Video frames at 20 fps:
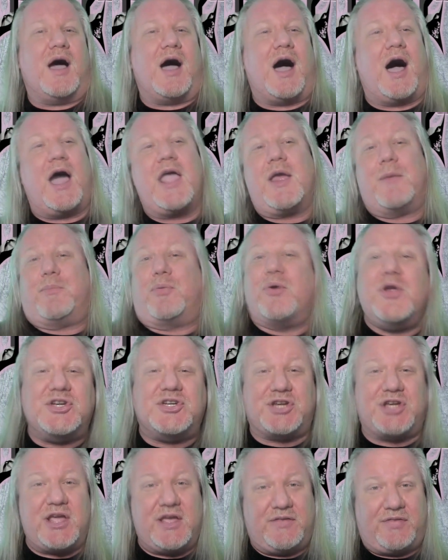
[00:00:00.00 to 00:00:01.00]
I
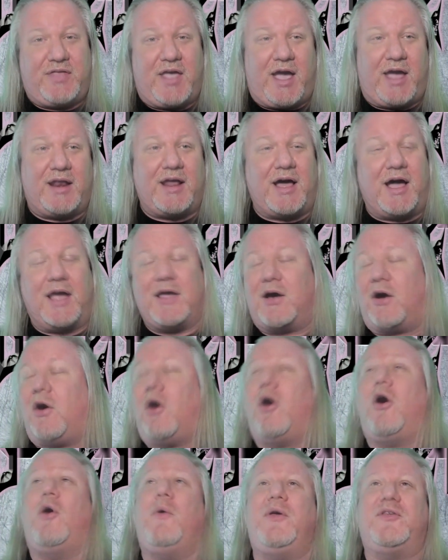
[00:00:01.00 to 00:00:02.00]
appreciate that. I
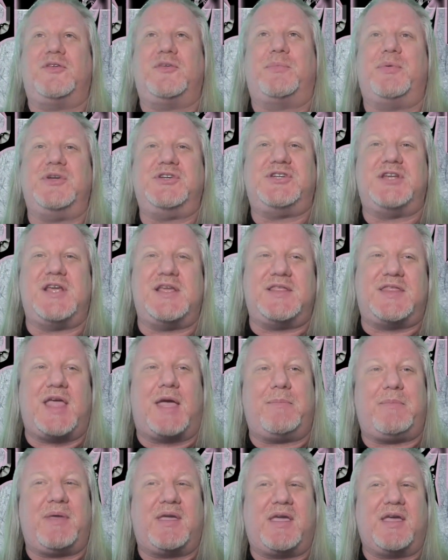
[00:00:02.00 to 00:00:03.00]
always appreciate
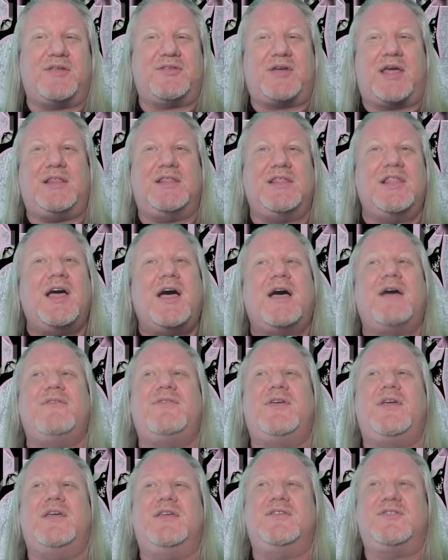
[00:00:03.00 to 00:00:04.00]
that because I
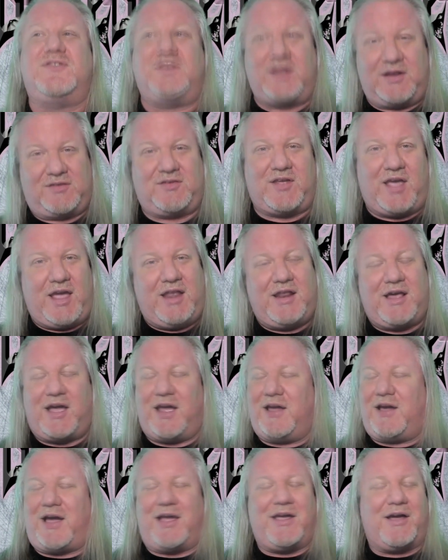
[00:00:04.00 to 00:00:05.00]
love 6/8.
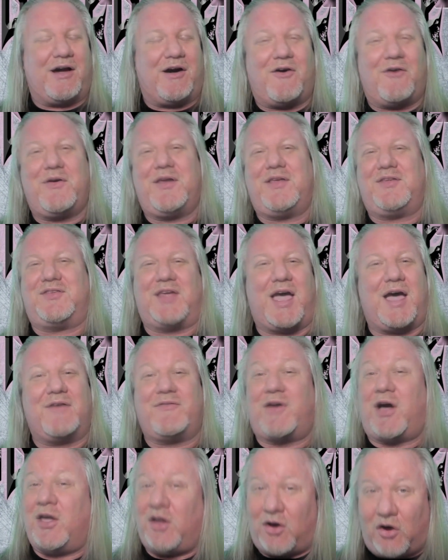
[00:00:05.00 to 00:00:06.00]
I always
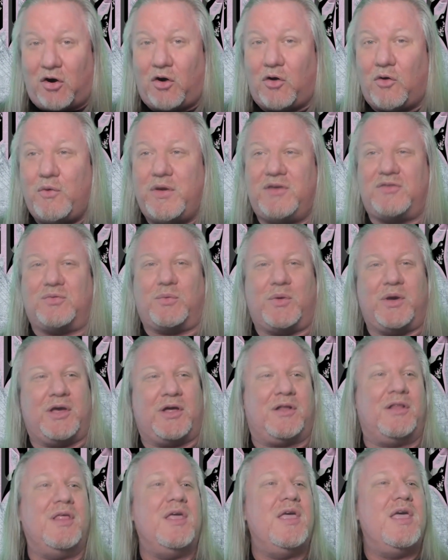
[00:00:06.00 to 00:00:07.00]
have, I always
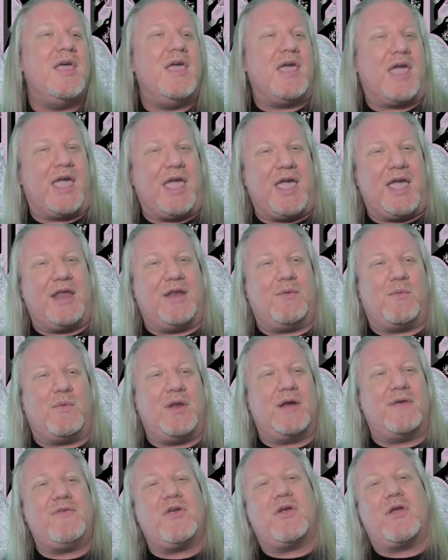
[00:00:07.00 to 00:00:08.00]
will. And
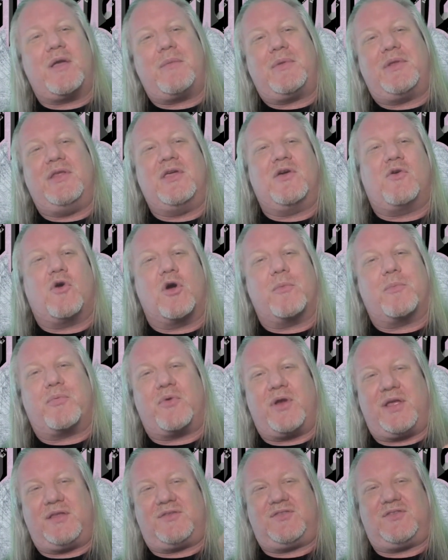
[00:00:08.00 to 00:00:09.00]
whenever you're able to
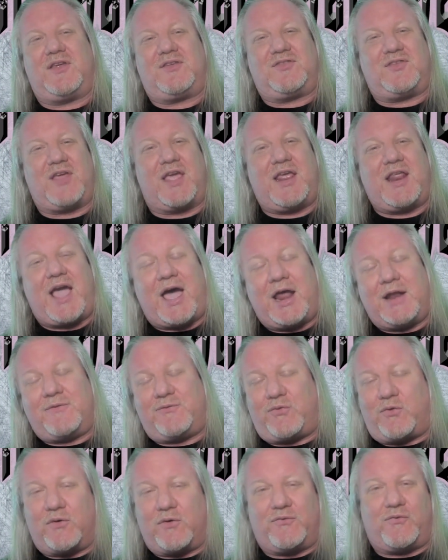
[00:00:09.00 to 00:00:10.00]
incorporate 6/8 out
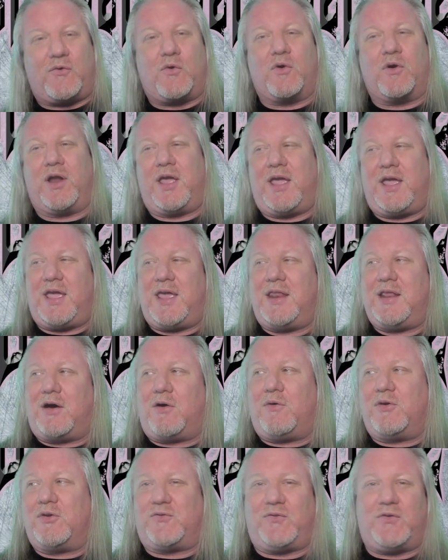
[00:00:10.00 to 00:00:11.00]
of 4/4, it
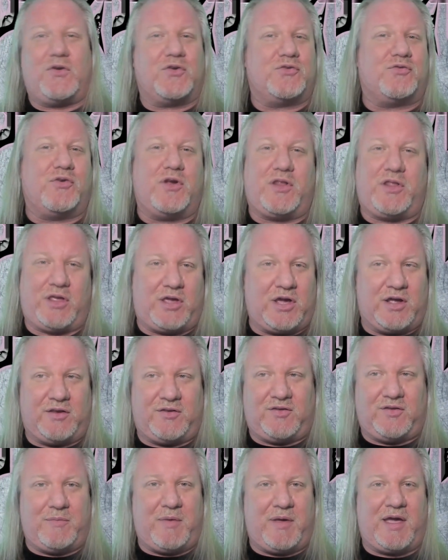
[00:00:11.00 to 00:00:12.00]
always feels really
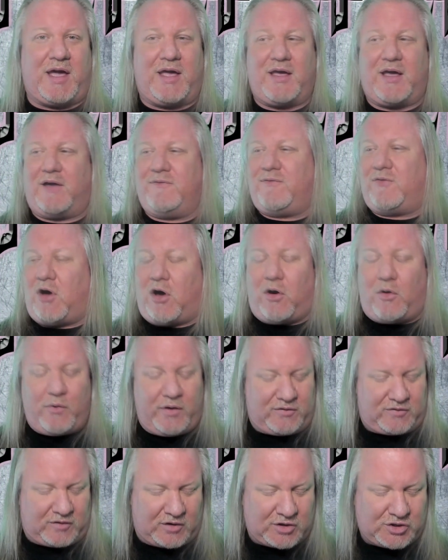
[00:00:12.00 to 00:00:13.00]
good to me. I've
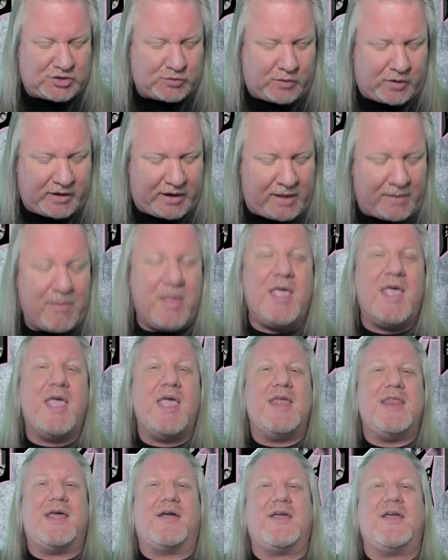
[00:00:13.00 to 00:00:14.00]
always enjoyed it.
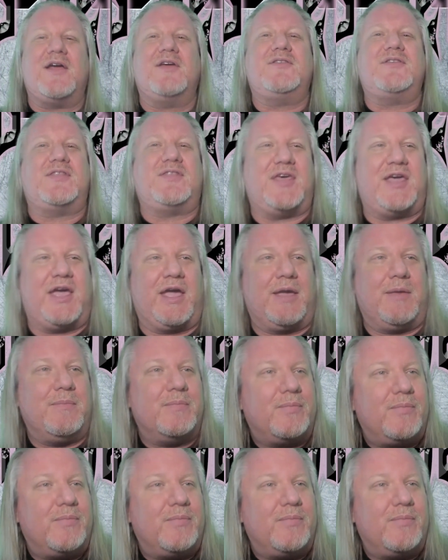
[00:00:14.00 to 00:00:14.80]
Now here's the thing,